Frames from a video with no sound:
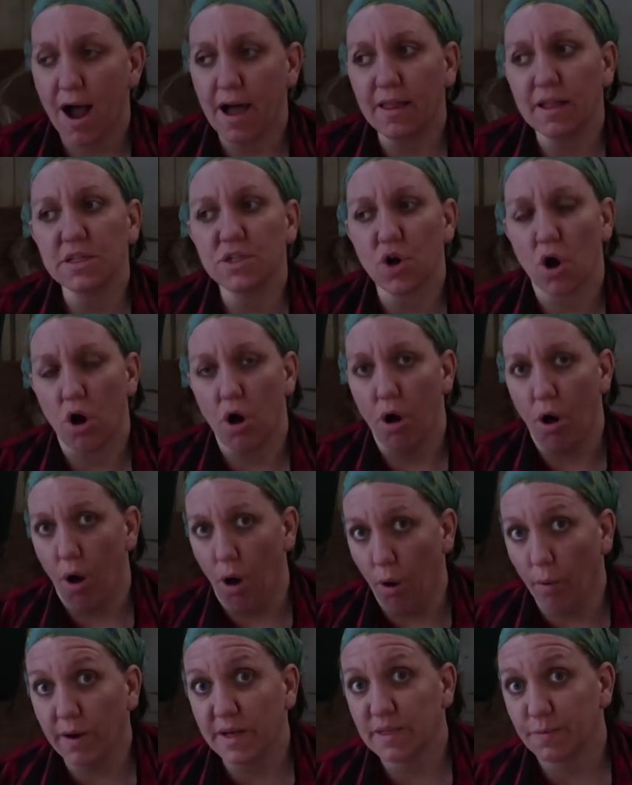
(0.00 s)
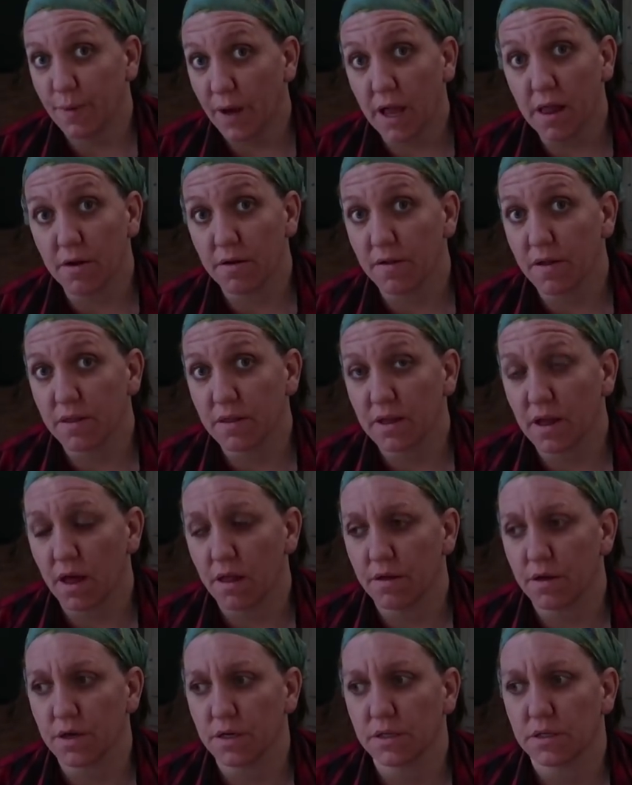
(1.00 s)
eyelids are always paler than the
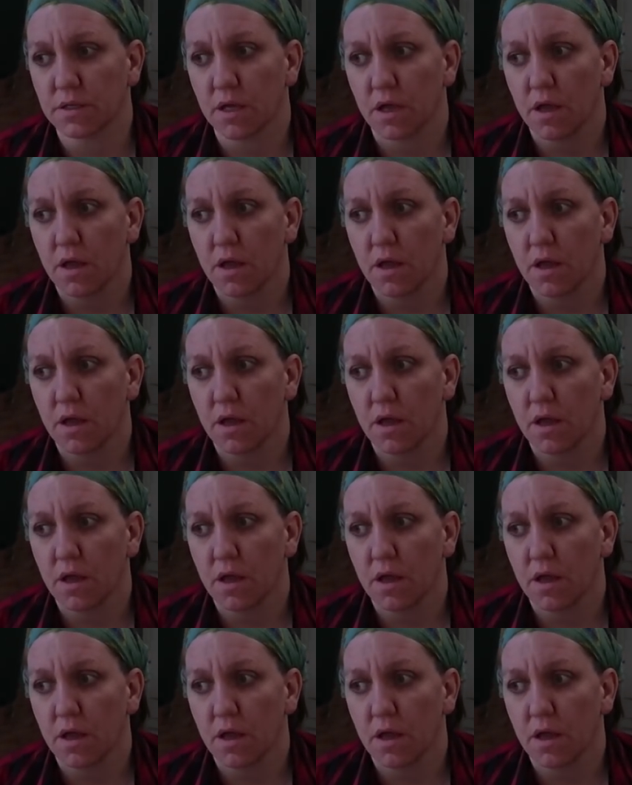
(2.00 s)
others